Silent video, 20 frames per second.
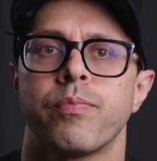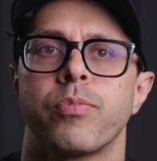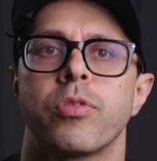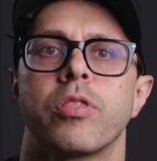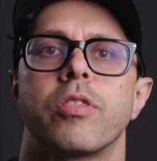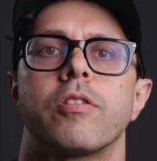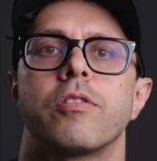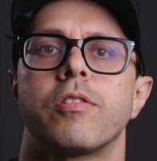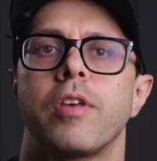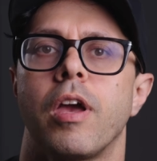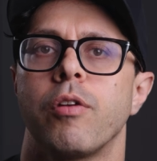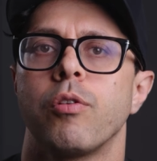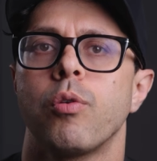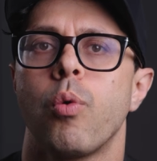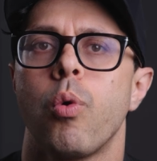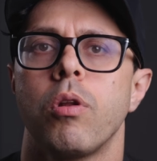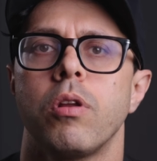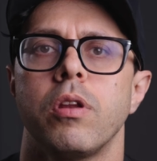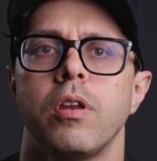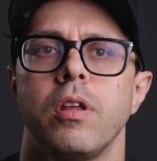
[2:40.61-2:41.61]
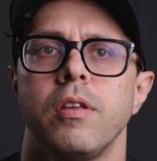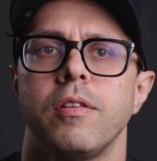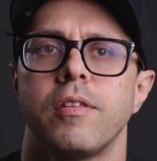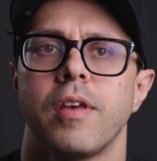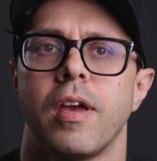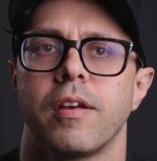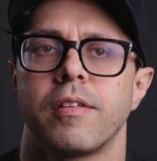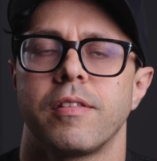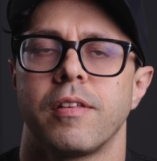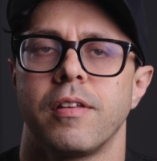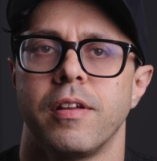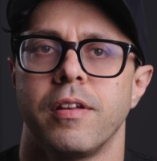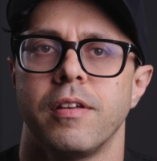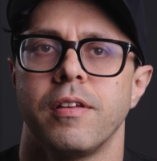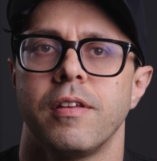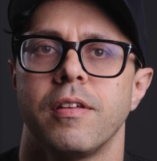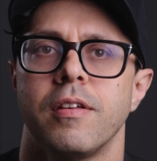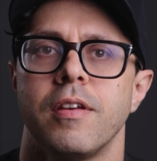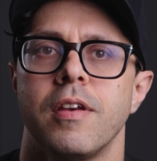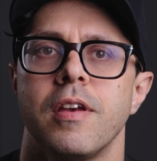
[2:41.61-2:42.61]
The sound quality is
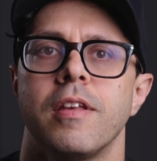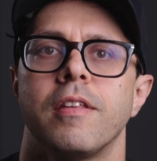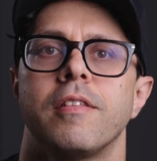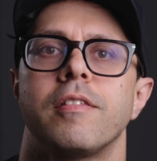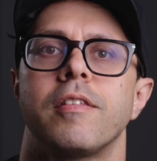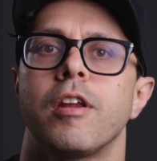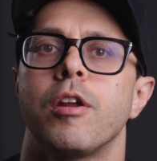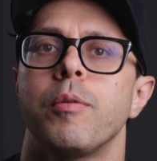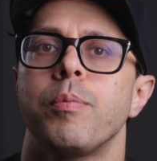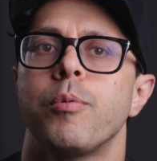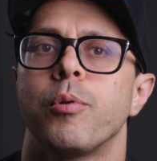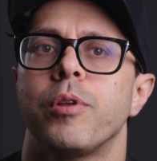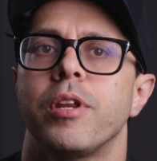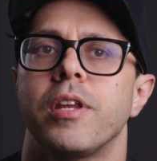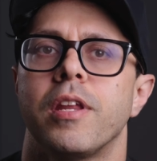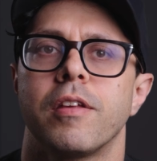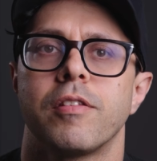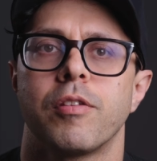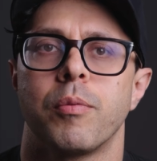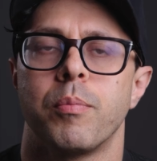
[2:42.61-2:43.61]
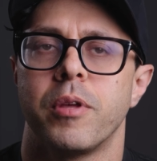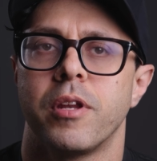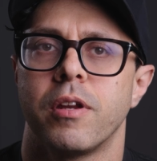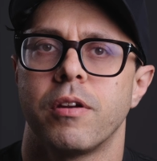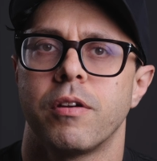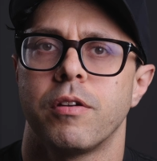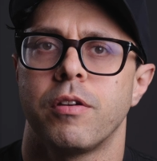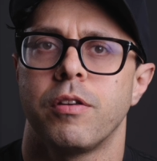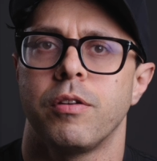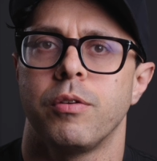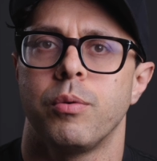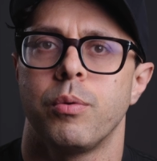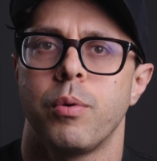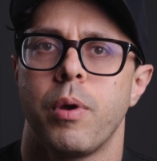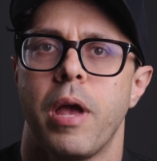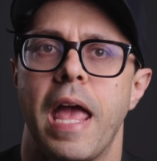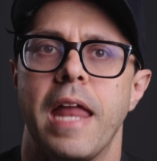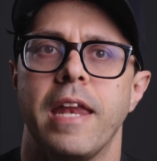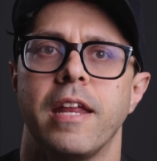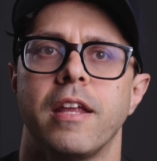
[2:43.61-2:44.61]
excellent, setup only takes a minute or 2,
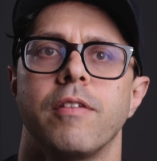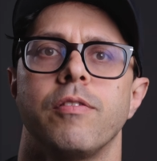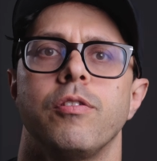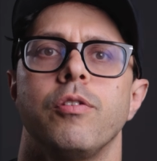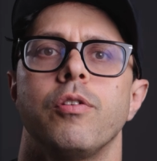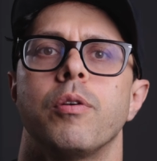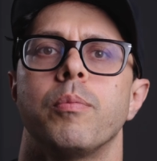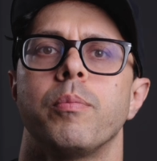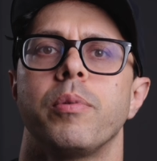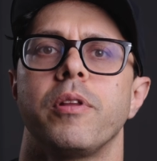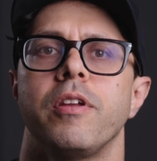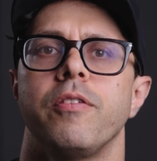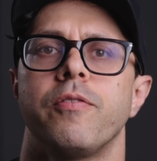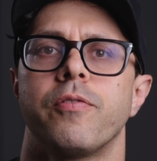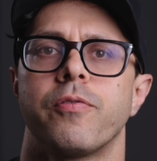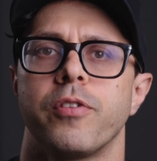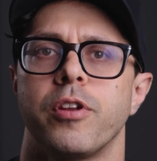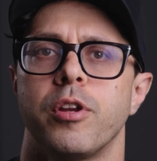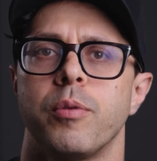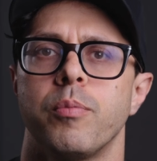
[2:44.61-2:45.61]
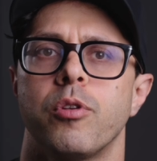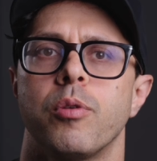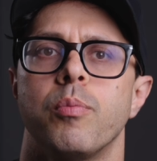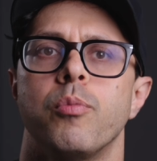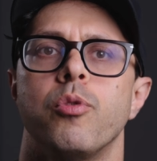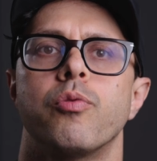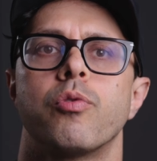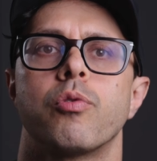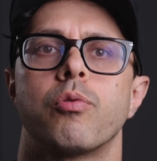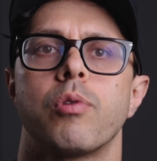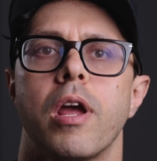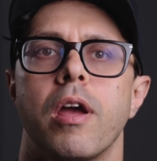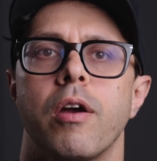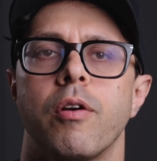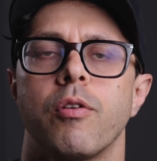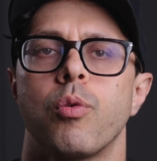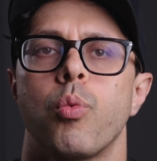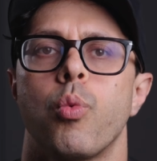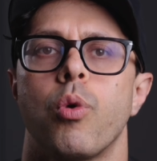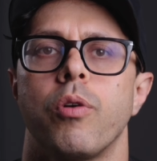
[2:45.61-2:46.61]
and it gives you complete freedom to move
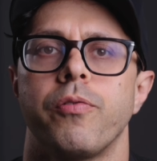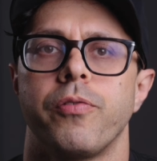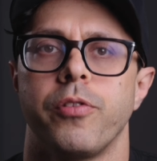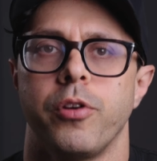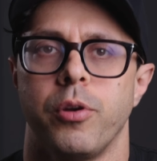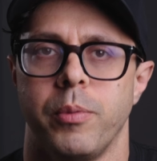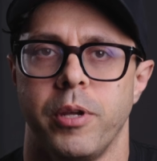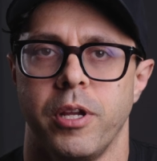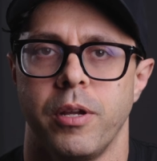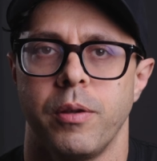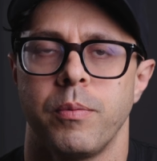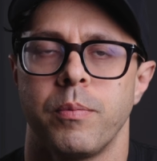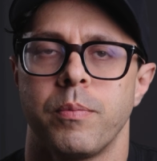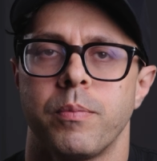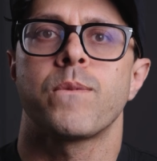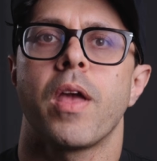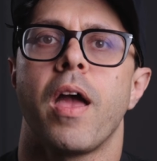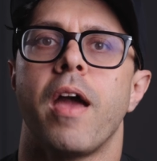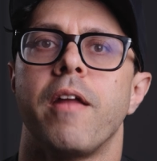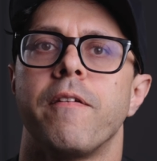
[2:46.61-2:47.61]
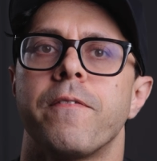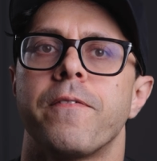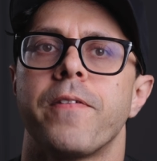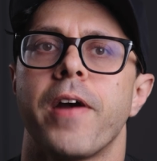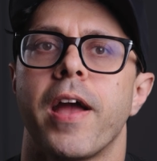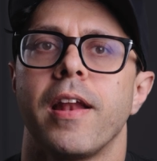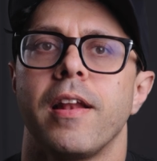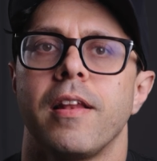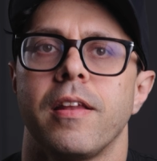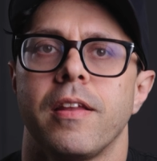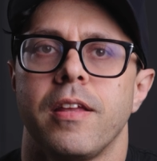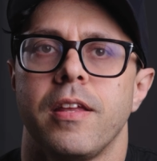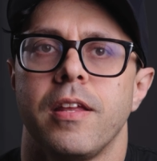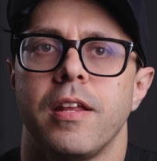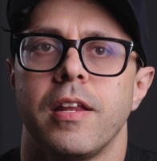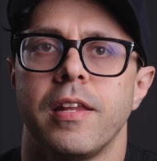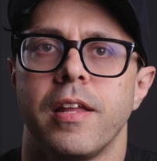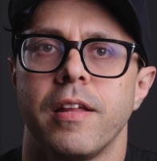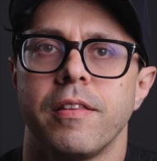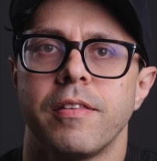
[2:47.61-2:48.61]
around while filming. And finally,
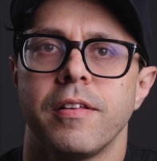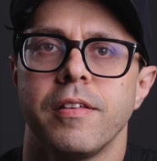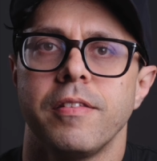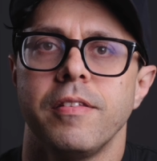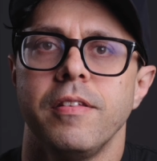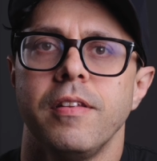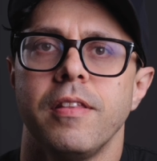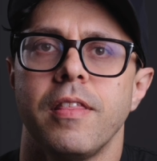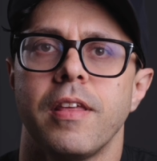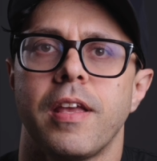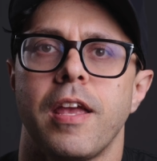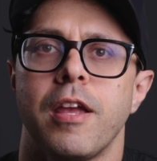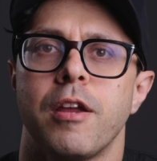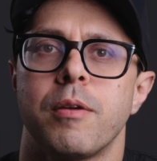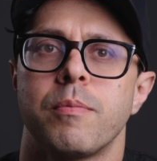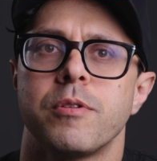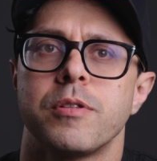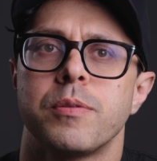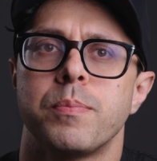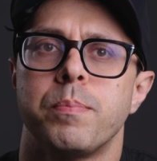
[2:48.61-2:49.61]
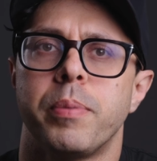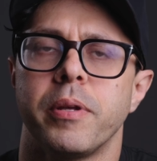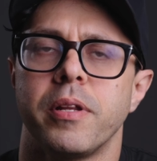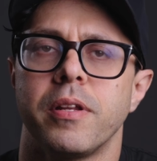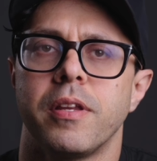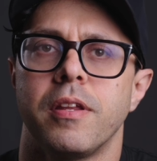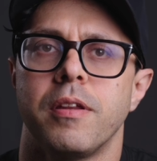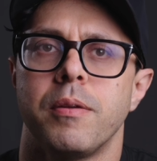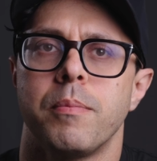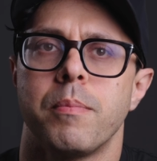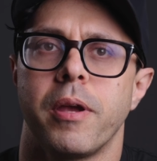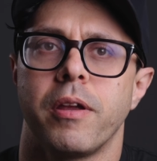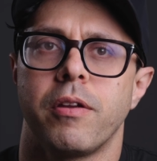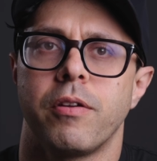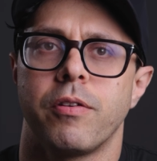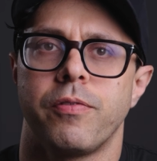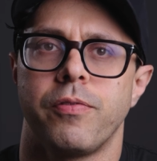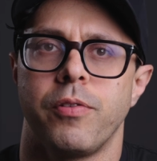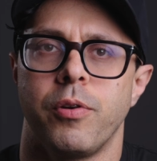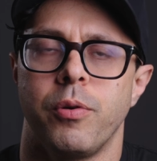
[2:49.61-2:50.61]
let's listen to the camera's built-in
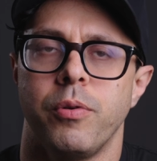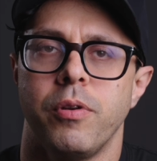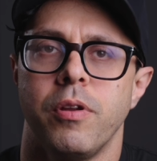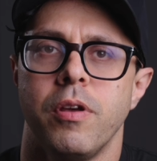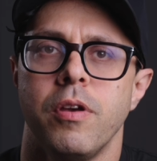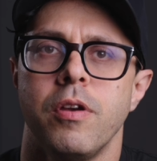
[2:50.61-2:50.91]
microphone.